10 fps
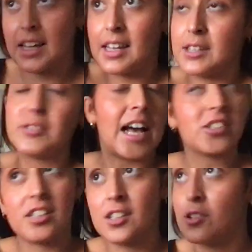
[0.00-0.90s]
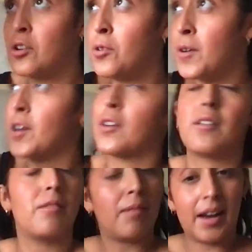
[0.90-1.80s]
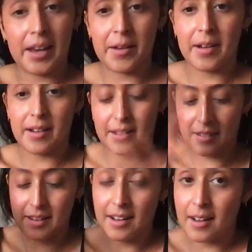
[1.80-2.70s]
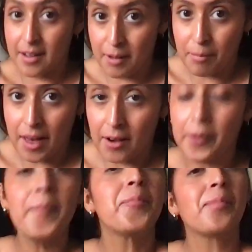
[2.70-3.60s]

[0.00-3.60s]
uh this was actually a coworker of mine, a male.